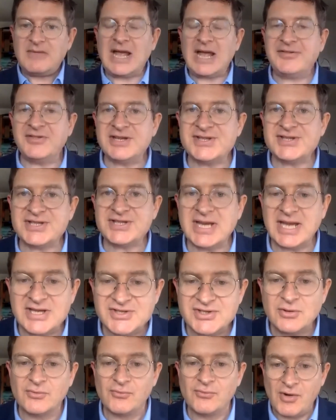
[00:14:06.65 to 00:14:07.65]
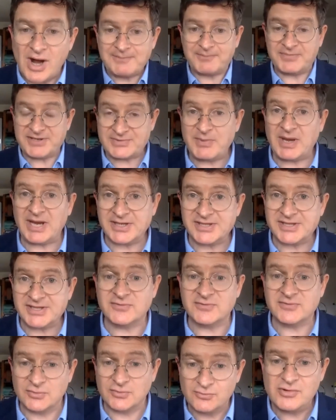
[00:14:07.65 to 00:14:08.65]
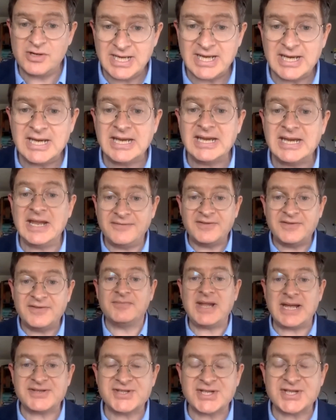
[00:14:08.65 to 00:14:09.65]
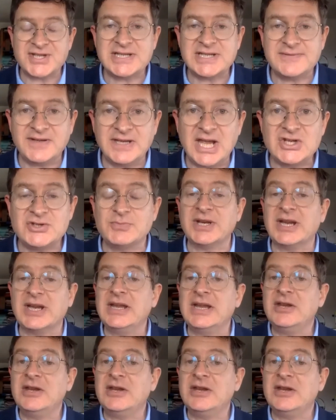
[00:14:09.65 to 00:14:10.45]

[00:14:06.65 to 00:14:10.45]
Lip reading: And this is the right perspective to really give them that sense of engagement.